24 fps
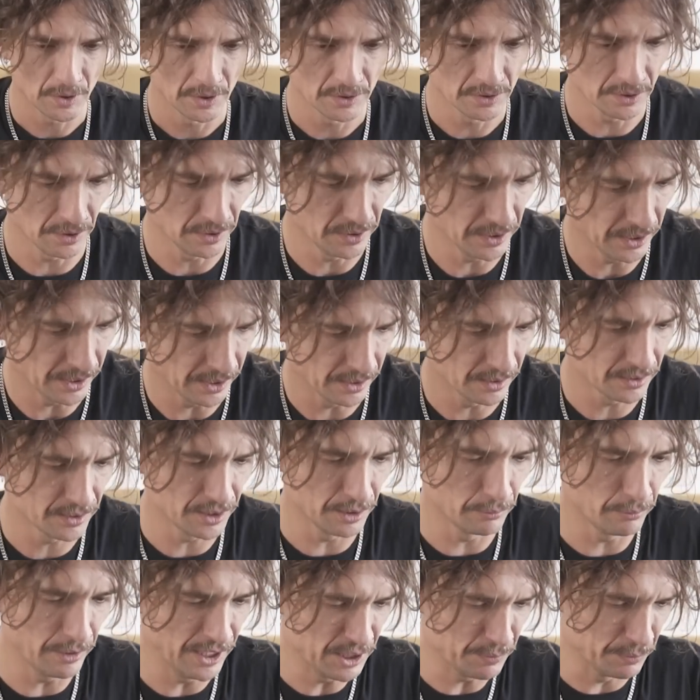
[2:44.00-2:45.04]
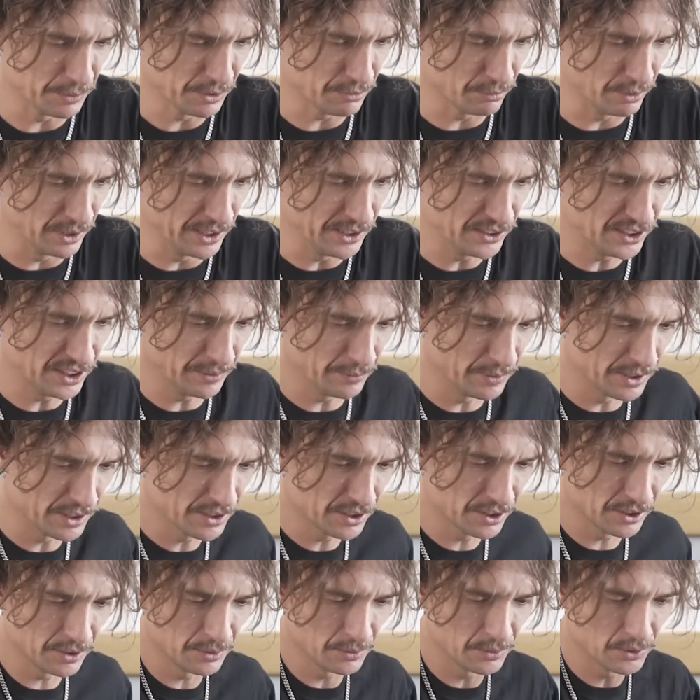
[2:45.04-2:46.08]
So, yeah, the arrangement's really similar
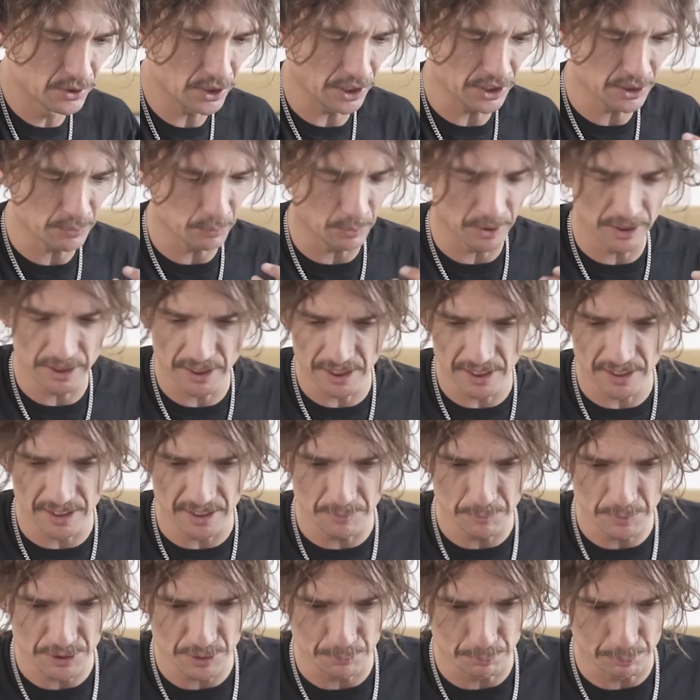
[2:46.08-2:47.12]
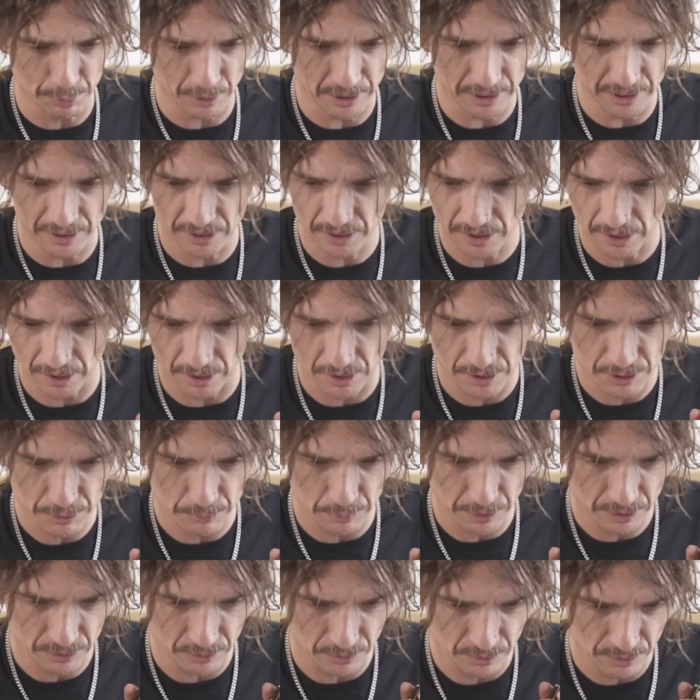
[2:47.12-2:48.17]
to Just What I Needed, which is a brilliant Carl's
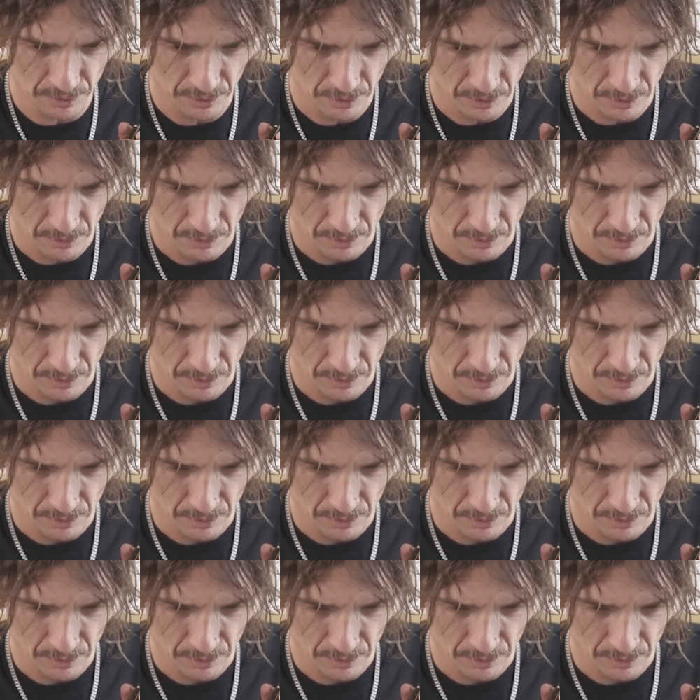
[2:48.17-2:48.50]
record.